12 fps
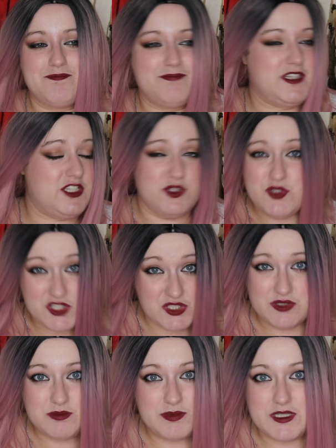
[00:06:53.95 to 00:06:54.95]

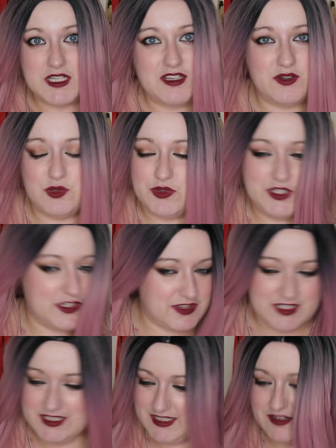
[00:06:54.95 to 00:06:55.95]
YouTube, uh, all the
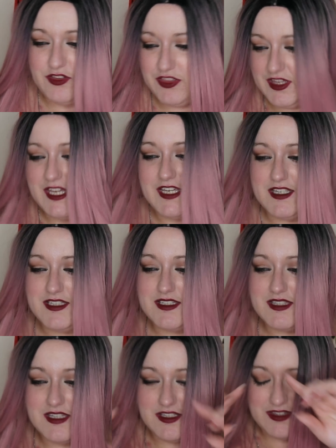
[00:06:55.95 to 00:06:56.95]
other little things,
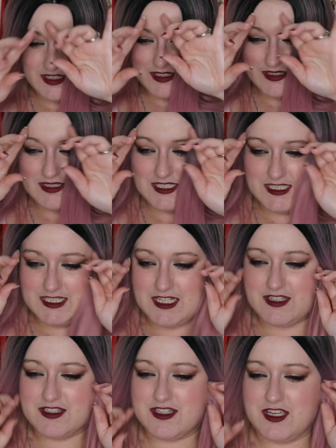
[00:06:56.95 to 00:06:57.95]
the other little
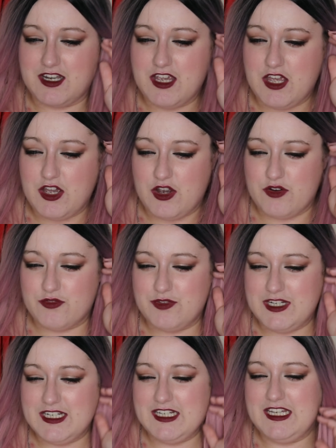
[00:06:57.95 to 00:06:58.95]
details that are
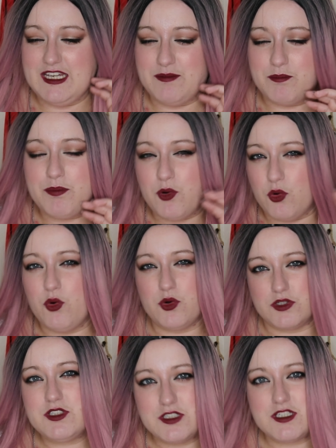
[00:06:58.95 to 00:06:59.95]
really
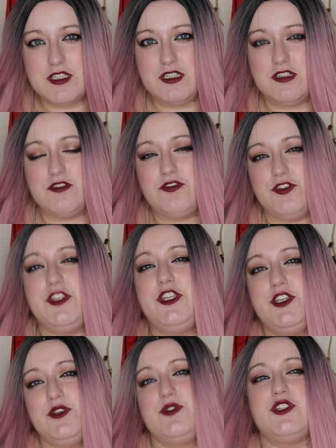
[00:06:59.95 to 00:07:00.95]
important for
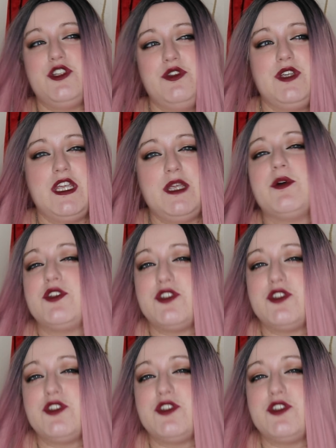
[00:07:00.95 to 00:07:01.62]
you to keep on